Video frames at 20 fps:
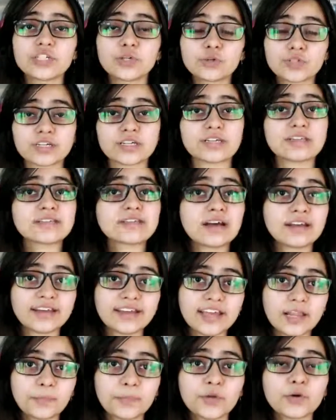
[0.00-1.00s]
a tutor is
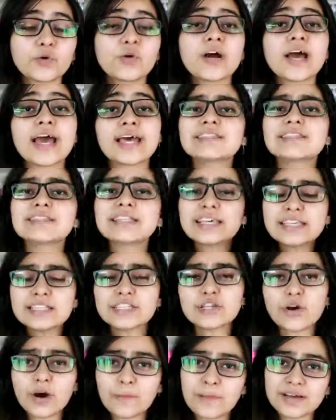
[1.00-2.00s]
gonna help you.
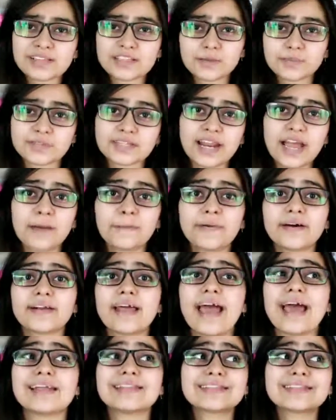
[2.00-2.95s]
Since you are my subscriber,